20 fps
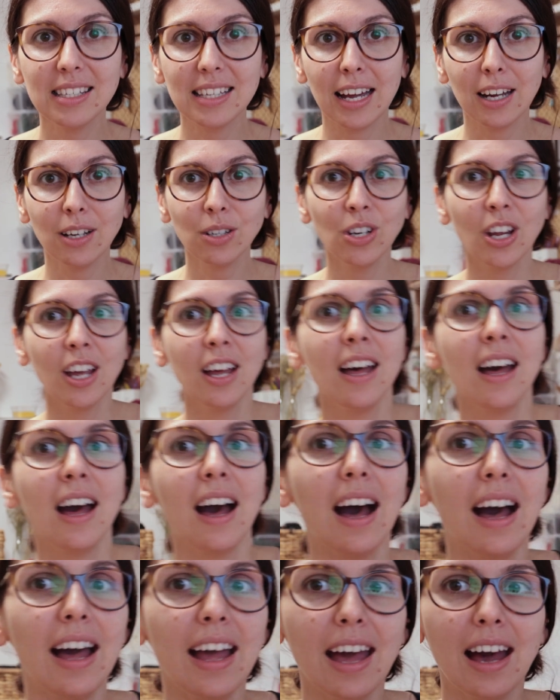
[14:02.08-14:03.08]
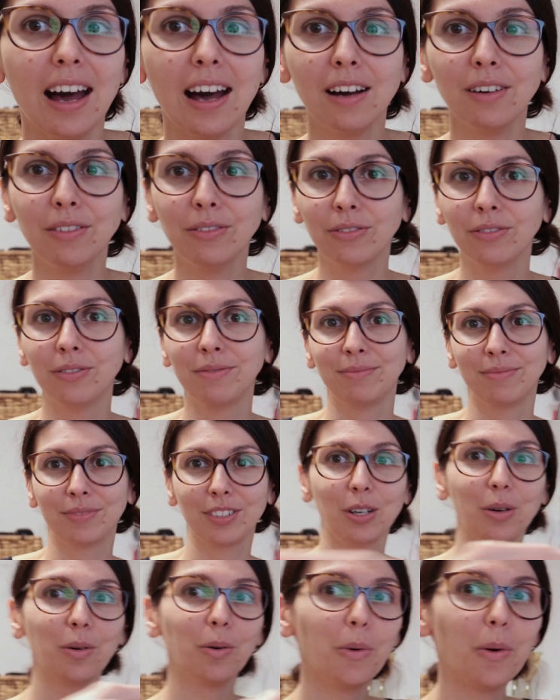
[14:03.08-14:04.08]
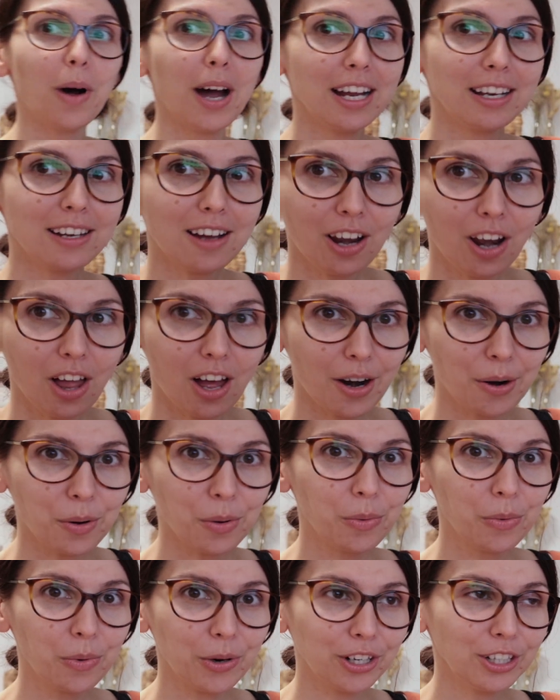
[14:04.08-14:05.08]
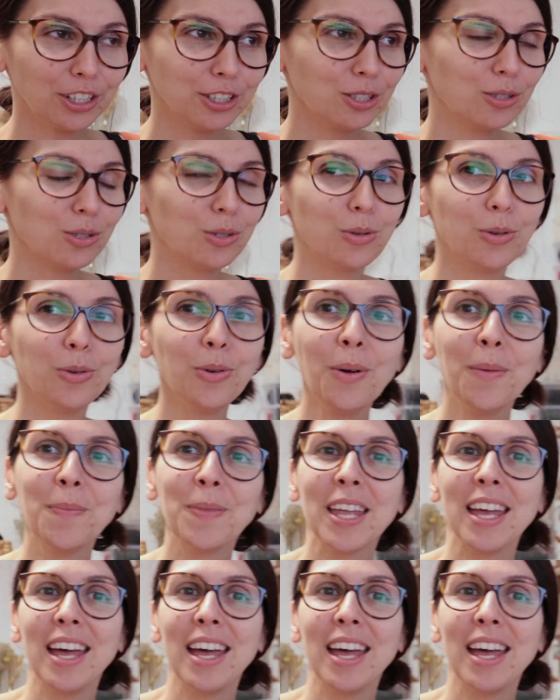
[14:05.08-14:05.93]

stash. I have quite a lot of work to do,